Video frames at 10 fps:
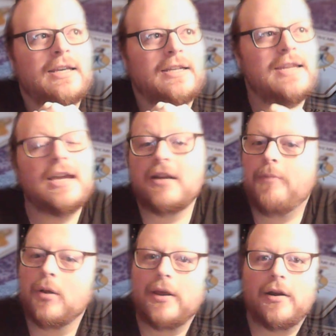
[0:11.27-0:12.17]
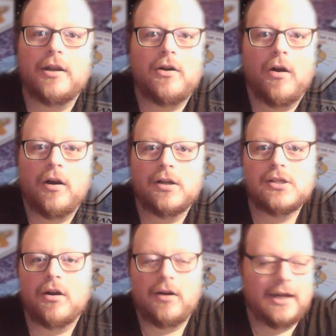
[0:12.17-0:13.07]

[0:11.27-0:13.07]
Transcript: negative polarity cards are